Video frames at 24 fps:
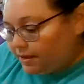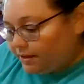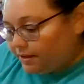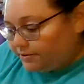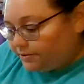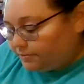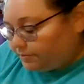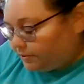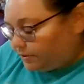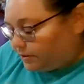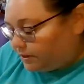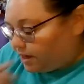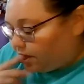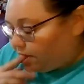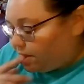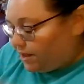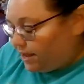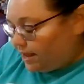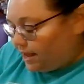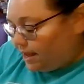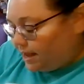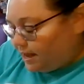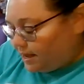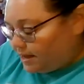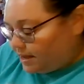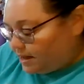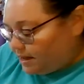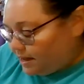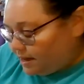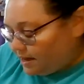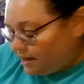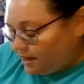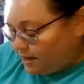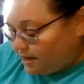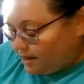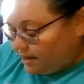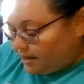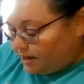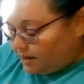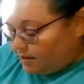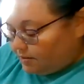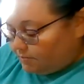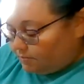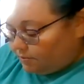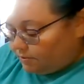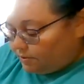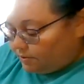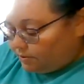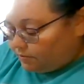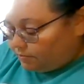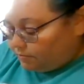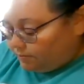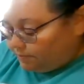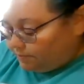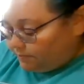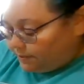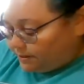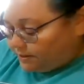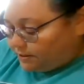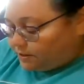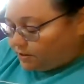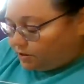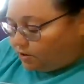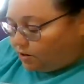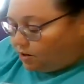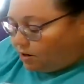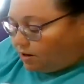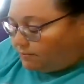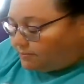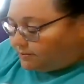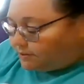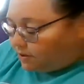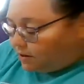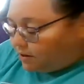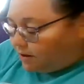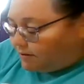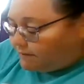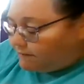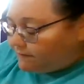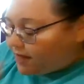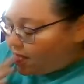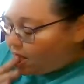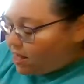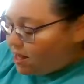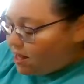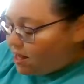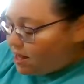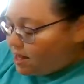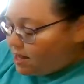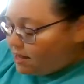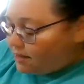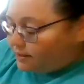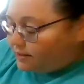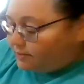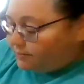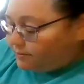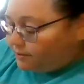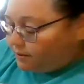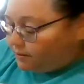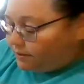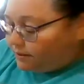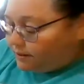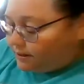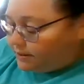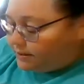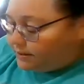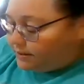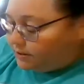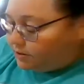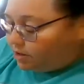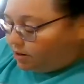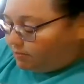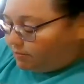is we're going to rip the tops off. So we don't need this